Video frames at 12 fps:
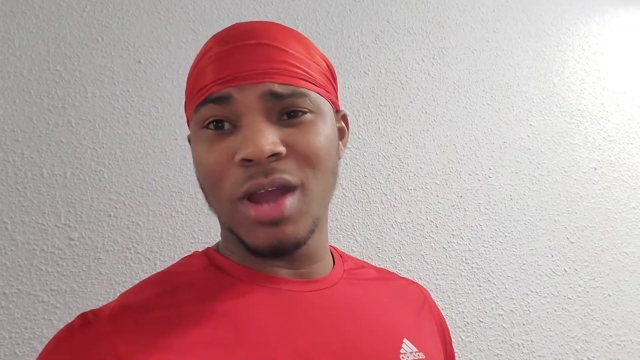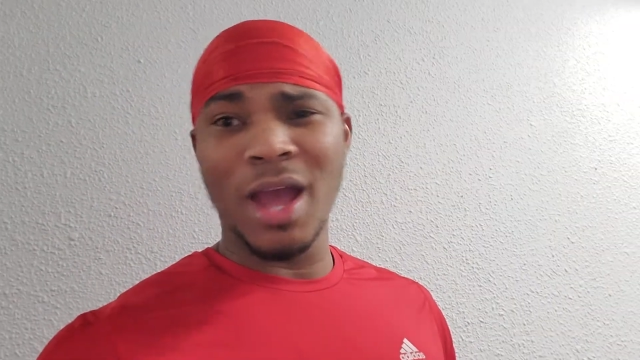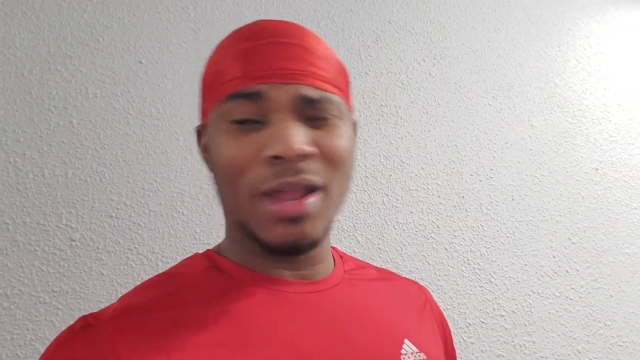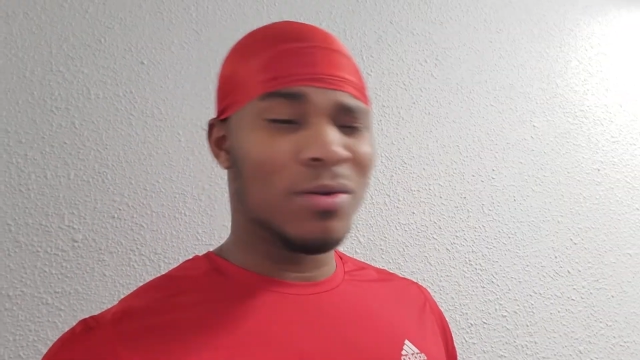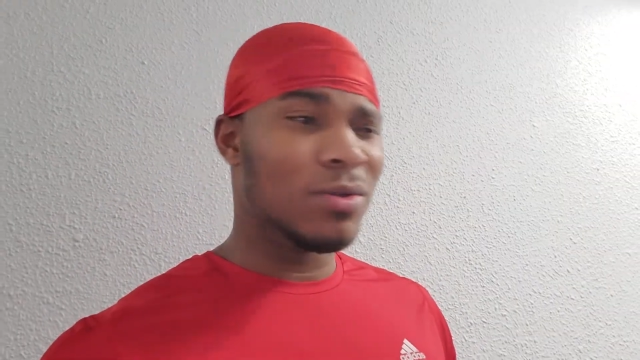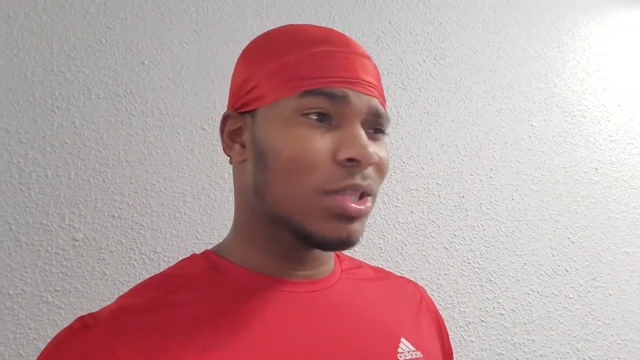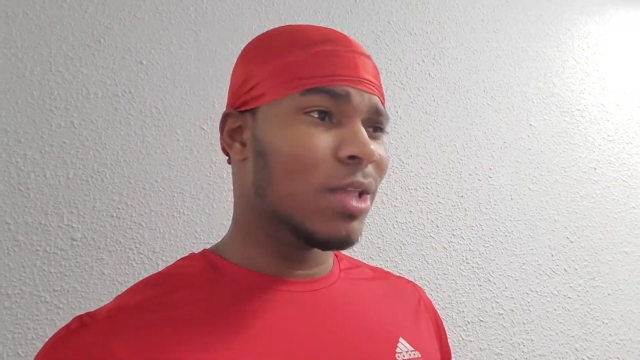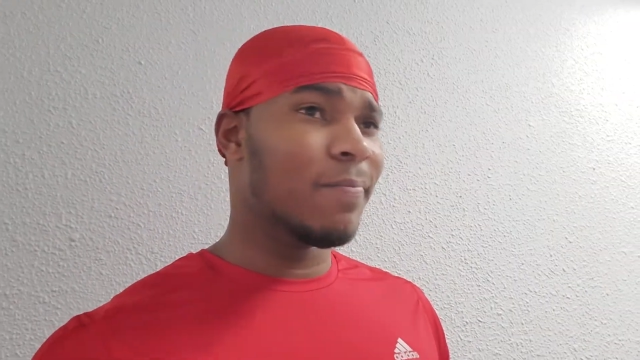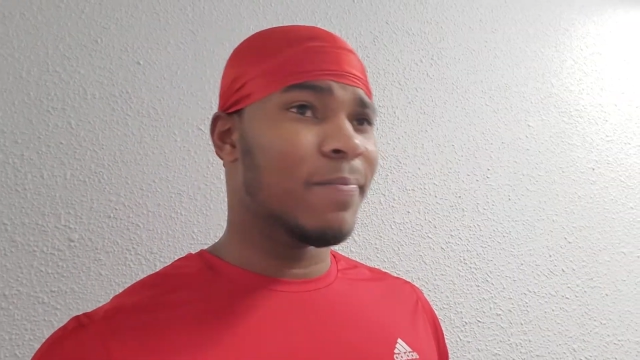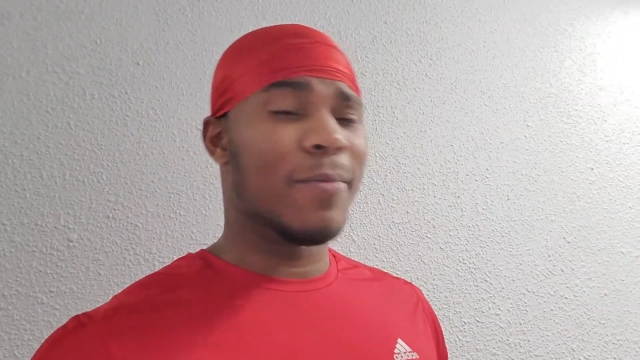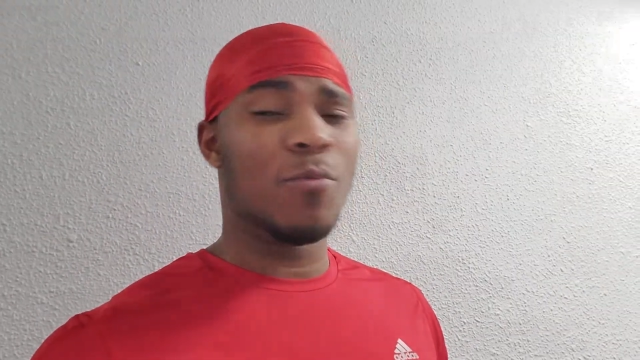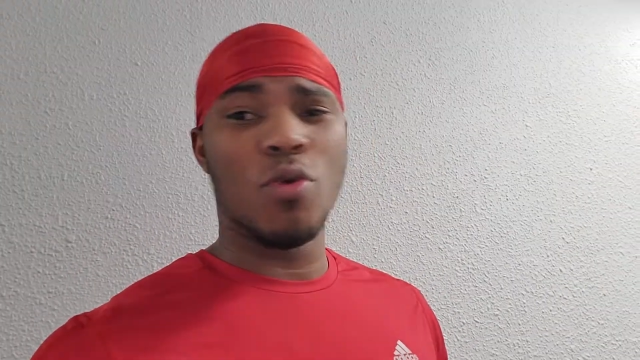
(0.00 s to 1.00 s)
I don't think
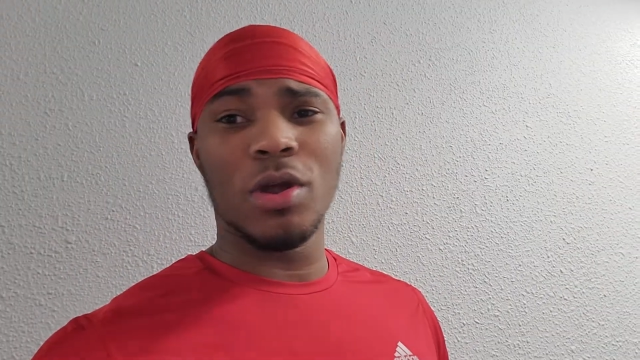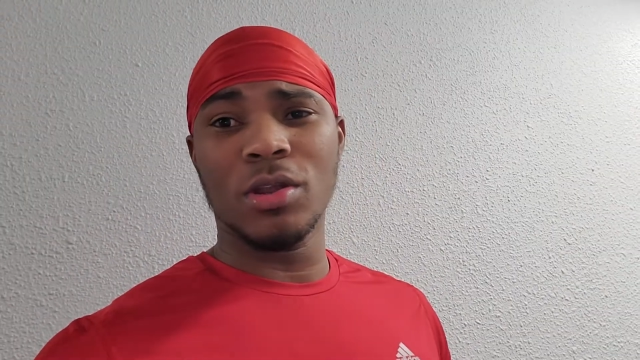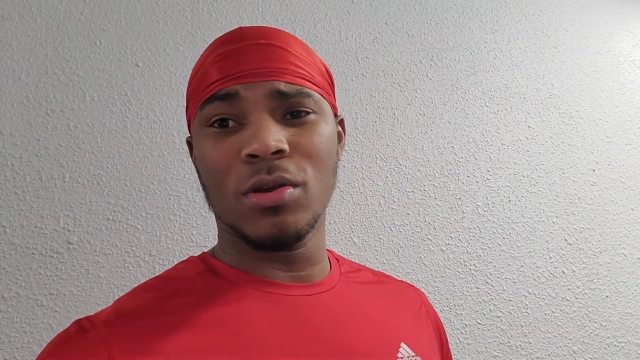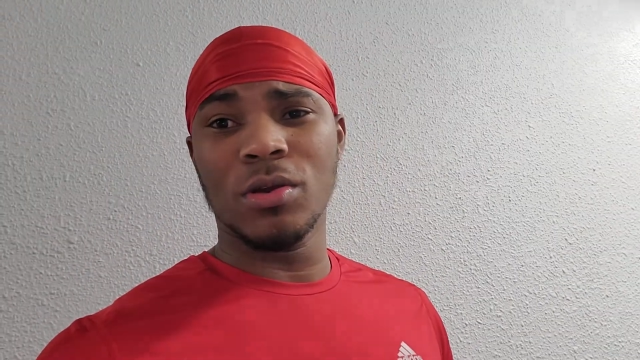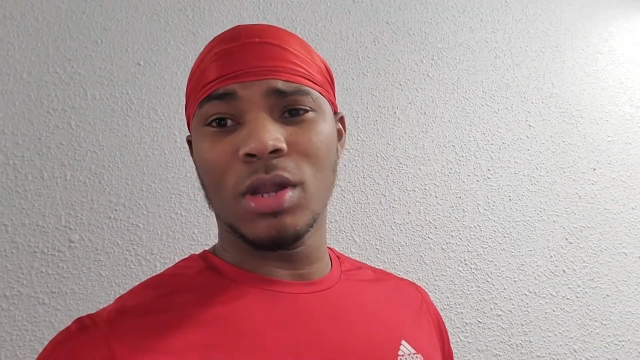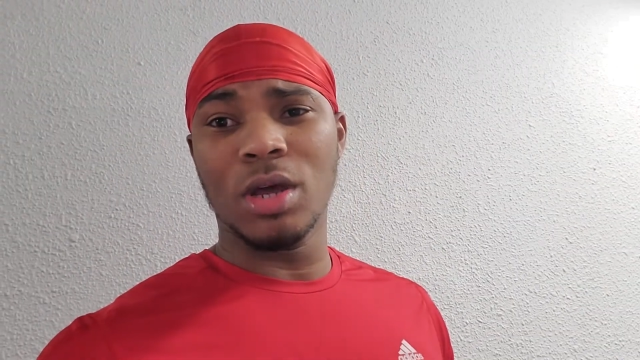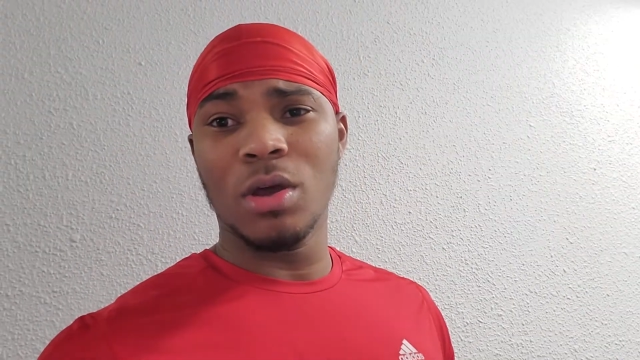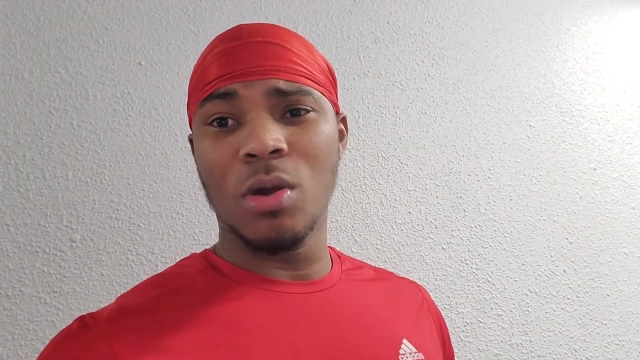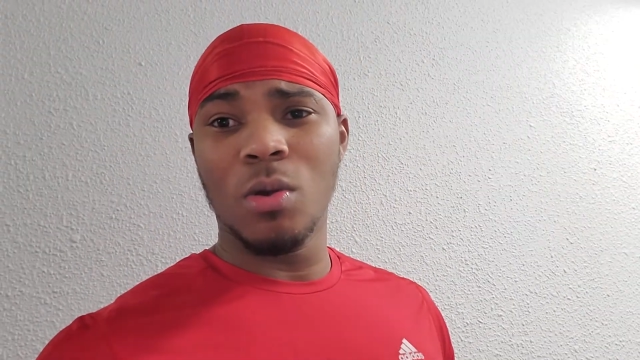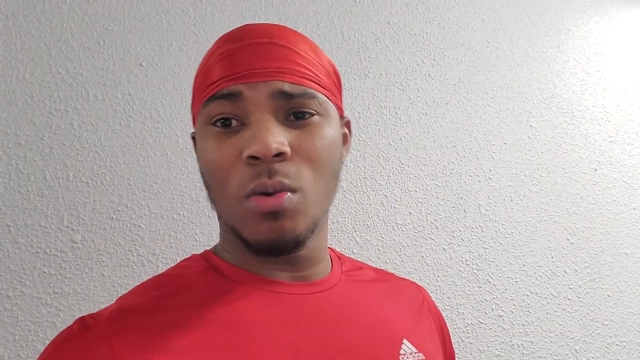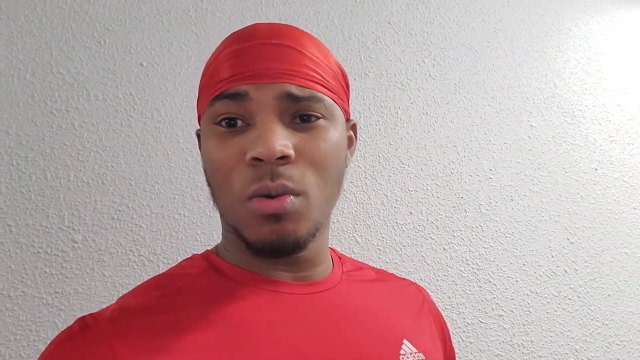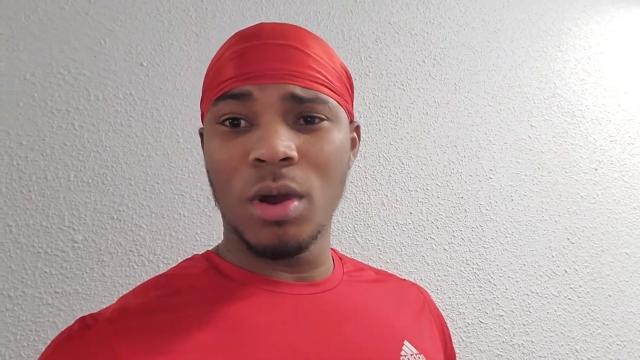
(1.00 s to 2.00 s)
Pep Guardiola
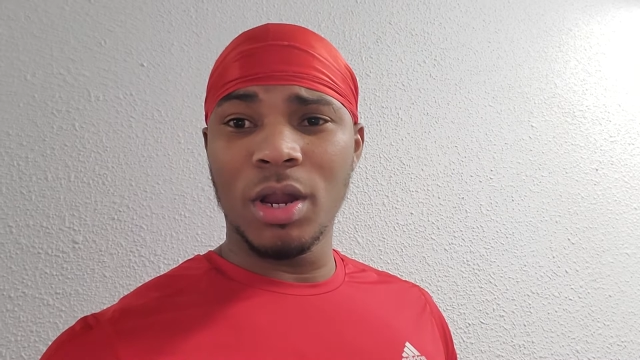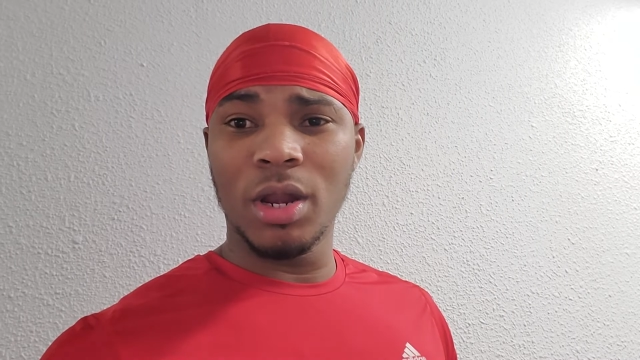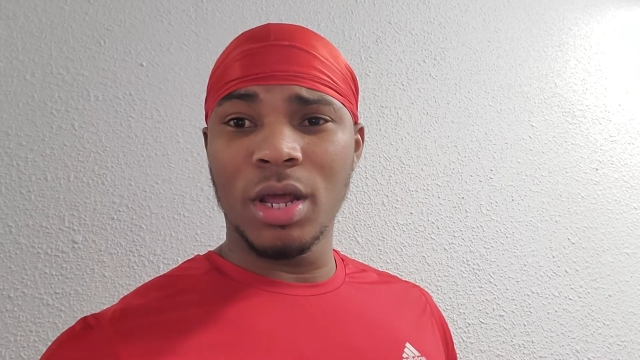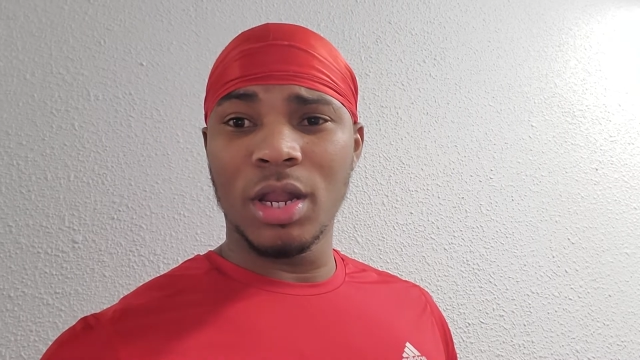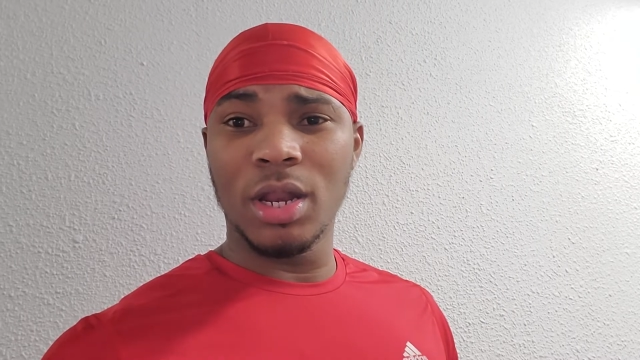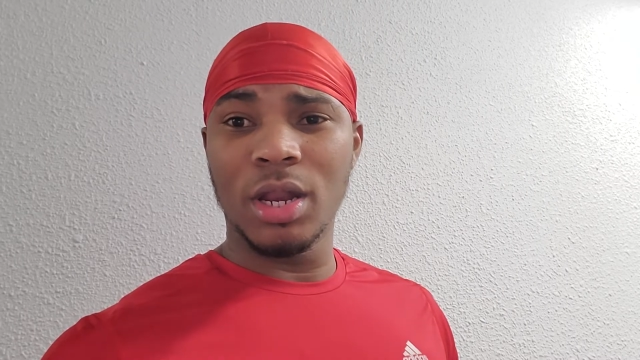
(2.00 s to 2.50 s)
want that,